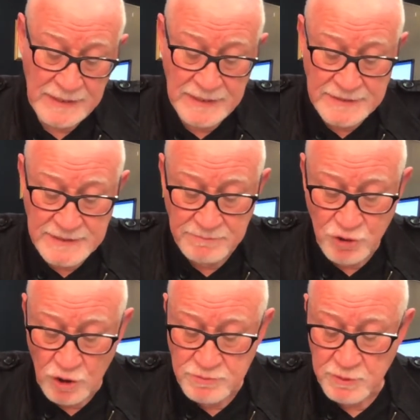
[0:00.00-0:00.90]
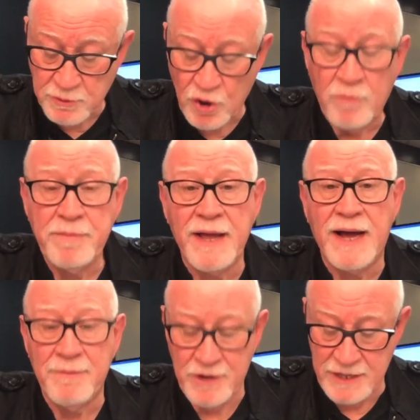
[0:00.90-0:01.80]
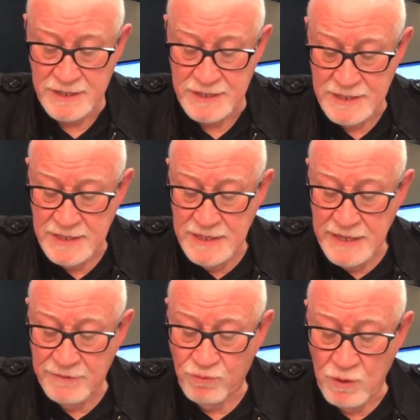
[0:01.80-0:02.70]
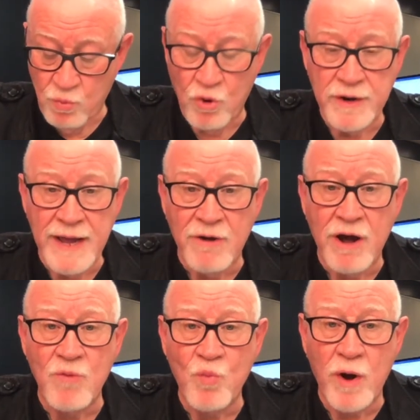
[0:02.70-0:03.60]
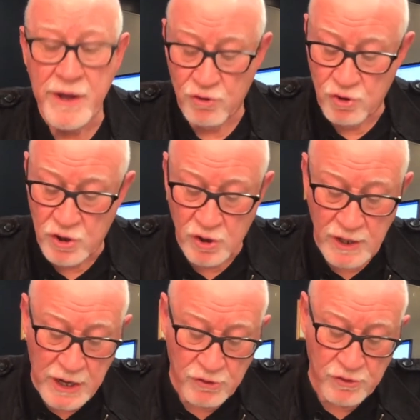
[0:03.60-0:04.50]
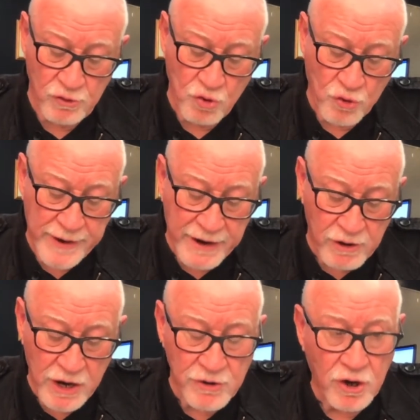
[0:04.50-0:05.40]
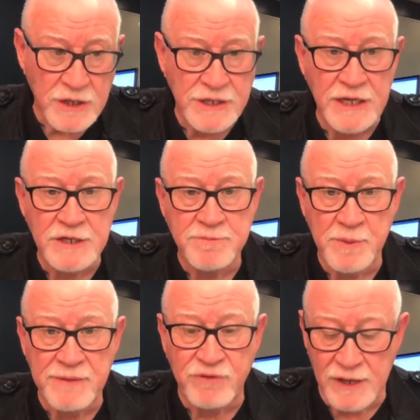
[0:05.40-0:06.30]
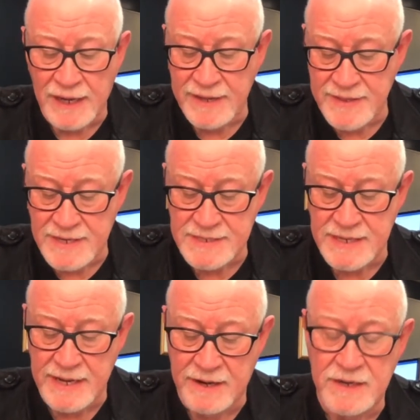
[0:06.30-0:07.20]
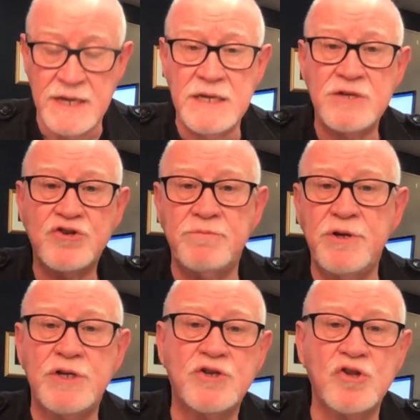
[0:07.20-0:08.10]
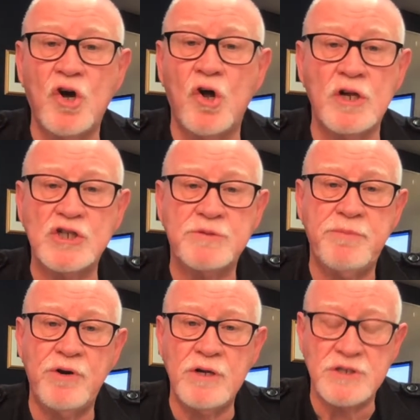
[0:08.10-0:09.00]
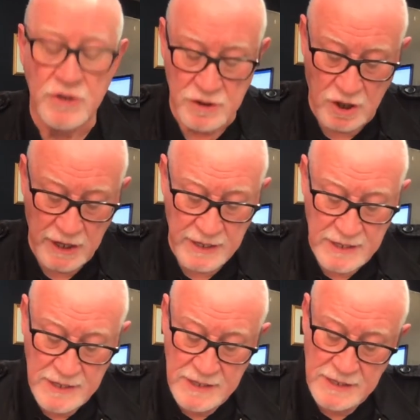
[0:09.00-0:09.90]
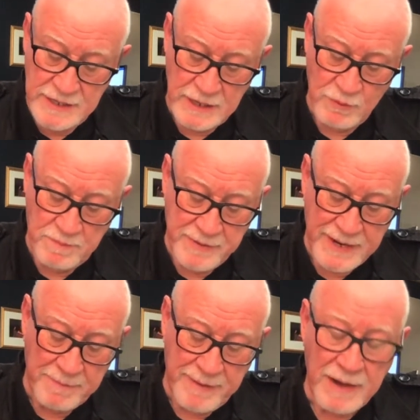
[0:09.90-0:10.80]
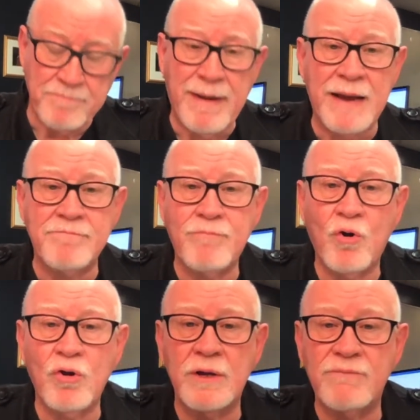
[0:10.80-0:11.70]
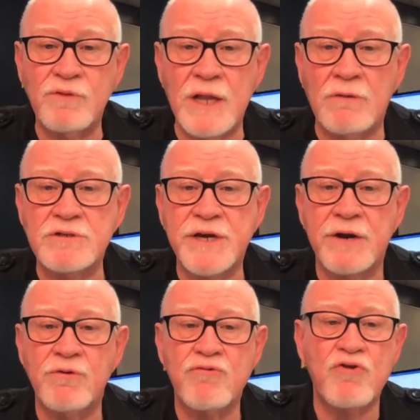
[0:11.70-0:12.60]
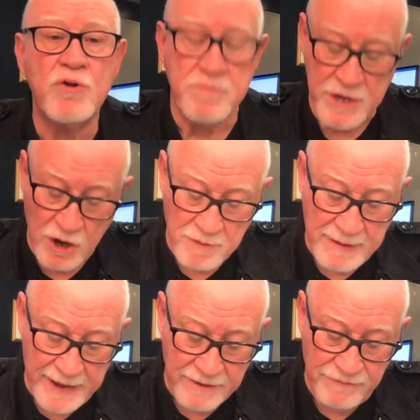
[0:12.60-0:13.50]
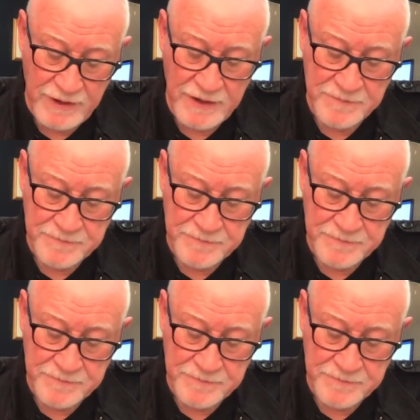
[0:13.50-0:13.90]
Sometimes there will not be harmony. And if we want our own way or our own ideas, but we have to lay that down, submit it to the Holy Spirit. It's not like, you know, we pick up our bat and ball and no one's going to agree with me, I'm out of here.